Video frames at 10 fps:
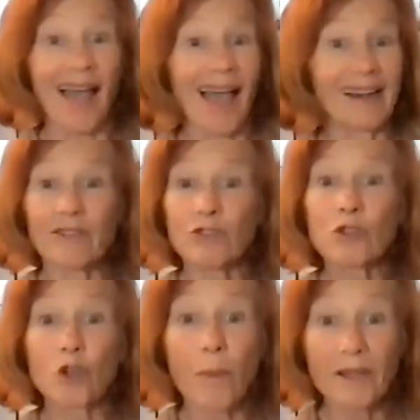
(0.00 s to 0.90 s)
and I had
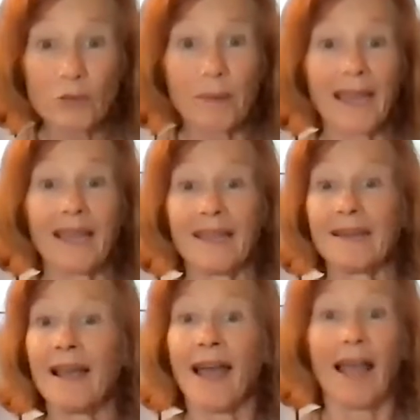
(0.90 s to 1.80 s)
so much
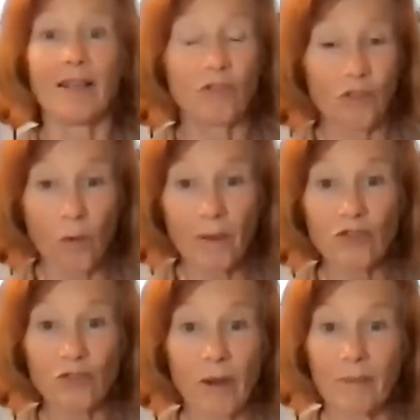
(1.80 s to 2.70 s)
pain and so
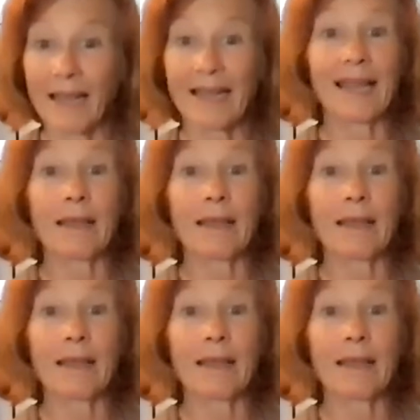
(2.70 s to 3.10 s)
much trouble, and